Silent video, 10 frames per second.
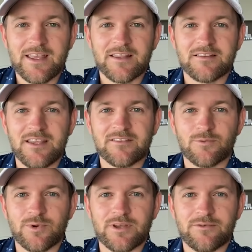
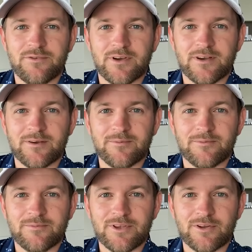season with
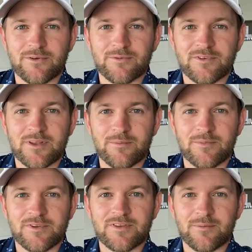um, you know
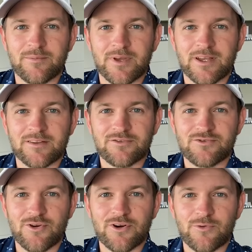some some uh,
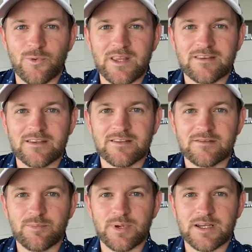stronger winters,
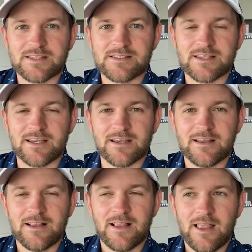but
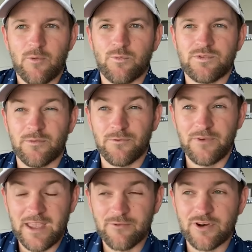the
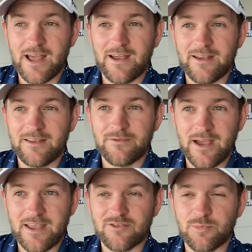favorite if
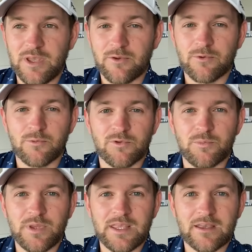I had to pick one, would
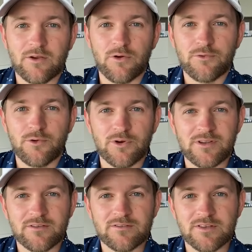be a golf course
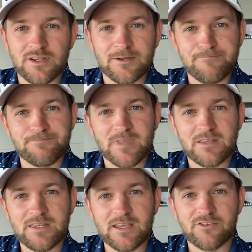um,
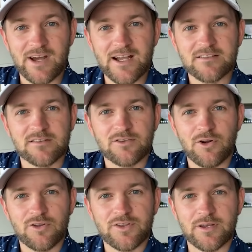near Graz. It's
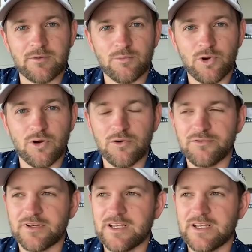called uh, Murhof.